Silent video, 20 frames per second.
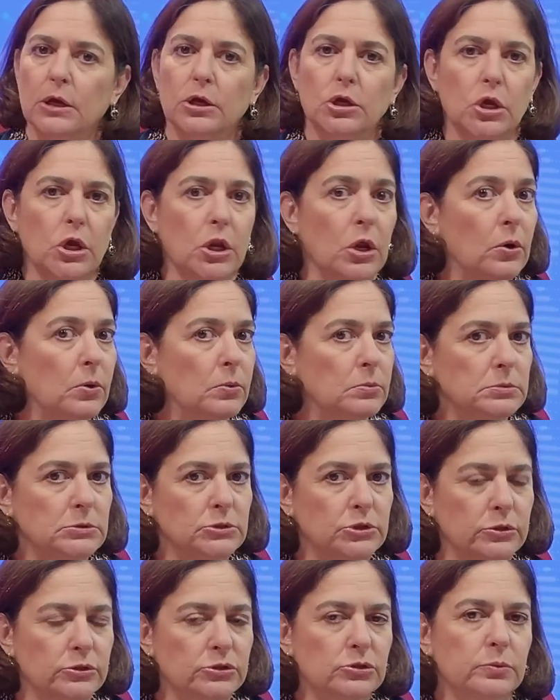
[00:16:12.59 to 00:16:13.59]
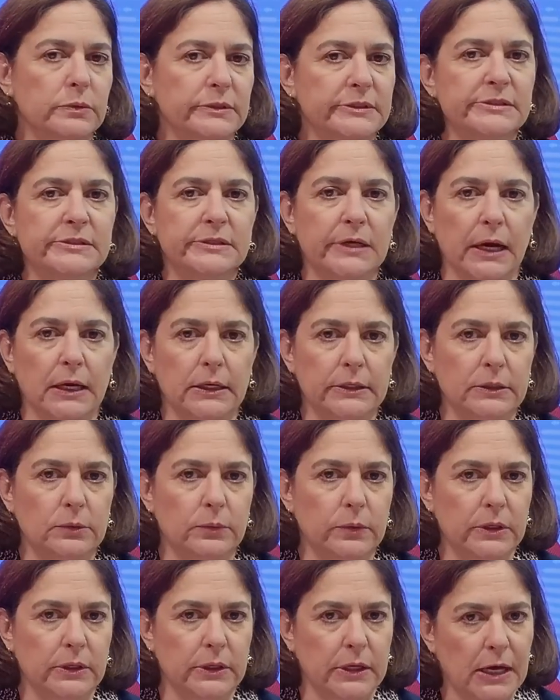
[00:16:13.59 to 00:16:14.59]
you know, Dershowitz style, that
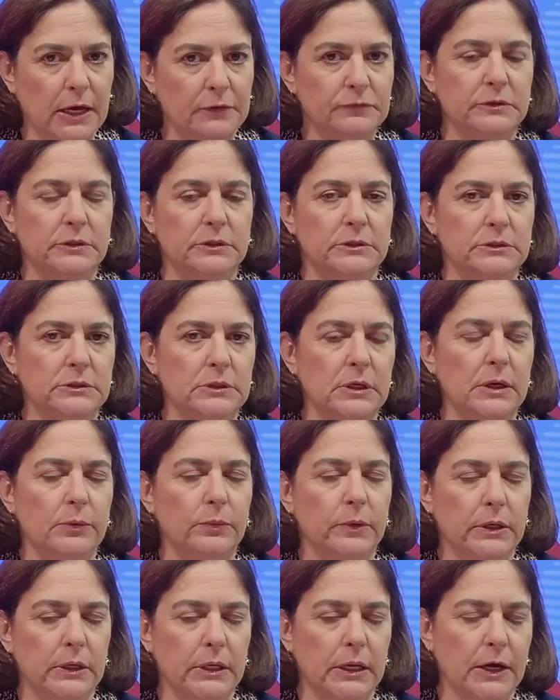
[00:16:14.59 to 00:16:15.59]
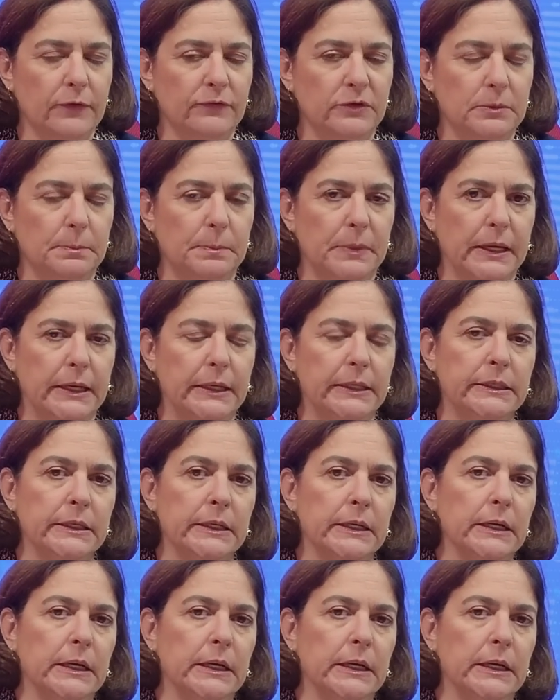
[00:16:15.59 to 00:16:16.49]
we could have a debate,